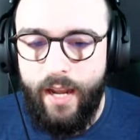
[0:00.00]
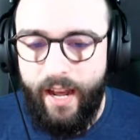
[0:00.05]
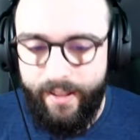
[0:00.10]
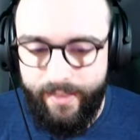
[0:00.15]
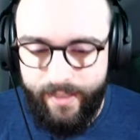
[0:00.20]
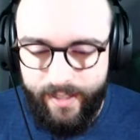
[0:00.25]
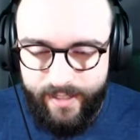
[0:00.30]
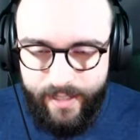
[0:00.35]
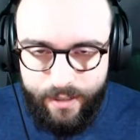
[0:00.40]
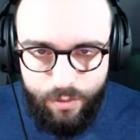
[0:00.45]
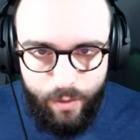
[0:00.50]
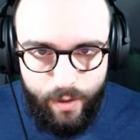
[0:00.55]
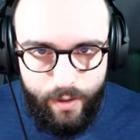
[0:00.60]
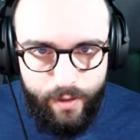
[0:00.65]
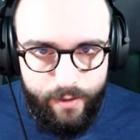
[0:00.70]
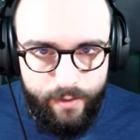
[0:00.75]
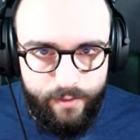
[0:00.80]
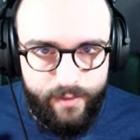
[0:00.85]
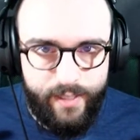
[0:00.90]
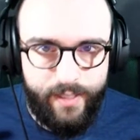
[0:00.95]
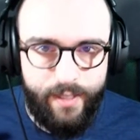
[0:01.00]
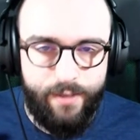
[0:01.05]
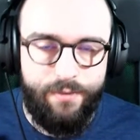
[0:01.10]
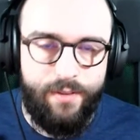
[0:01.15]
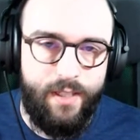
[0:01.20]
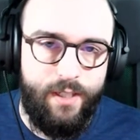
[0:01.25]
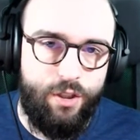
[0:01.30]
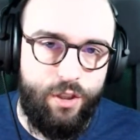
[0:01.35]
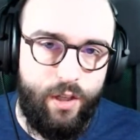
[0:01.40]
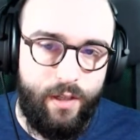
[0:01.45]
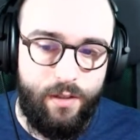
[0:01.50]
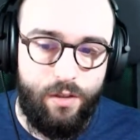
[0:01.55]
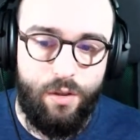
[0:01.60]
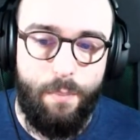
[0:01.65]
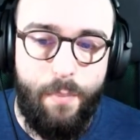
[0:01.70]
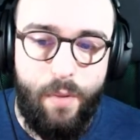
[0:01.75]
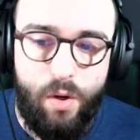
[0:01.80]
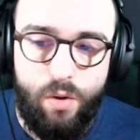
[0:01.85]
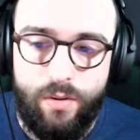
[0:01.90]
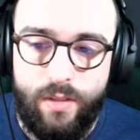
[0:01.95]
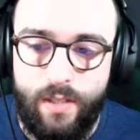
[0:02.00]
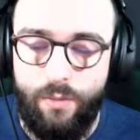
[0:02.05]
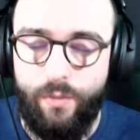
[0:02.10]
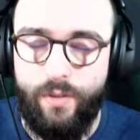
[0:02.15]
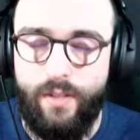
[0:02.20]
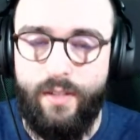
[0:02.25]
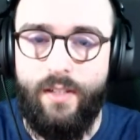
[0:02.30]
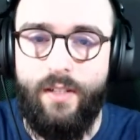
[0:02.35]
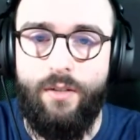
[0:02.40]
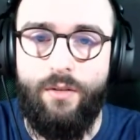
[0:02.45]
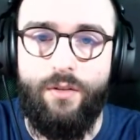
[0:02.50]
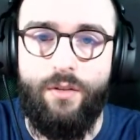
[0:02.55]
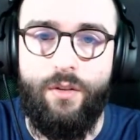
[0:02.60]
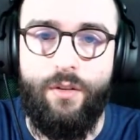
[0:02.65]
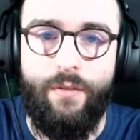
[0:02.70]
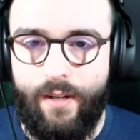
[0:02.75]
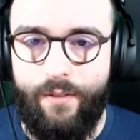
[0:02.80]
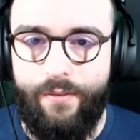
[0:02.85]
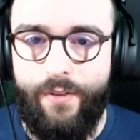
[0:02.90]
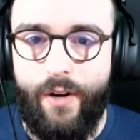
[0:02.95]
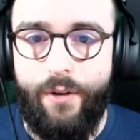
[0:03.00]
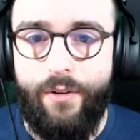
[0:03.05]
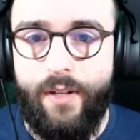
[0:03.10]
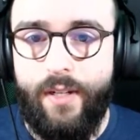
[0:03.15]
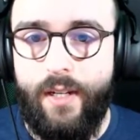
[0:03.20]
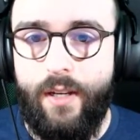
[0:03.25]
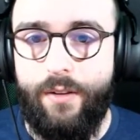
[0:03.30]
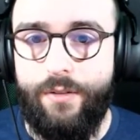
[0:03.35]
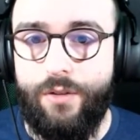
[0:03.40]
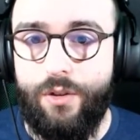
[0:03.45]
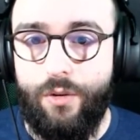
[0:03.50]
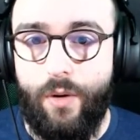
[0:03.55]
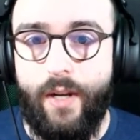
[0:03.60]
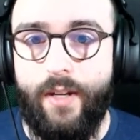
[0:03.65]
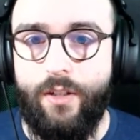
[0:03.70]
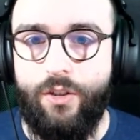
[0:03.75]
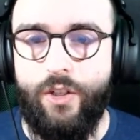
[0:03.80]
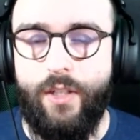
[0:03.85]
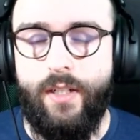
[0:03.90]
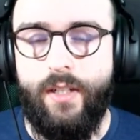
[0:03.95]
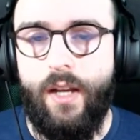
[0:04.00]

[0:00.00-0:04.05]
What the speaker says: I think that's where TFT shines the most, and when there's a variety of strategy,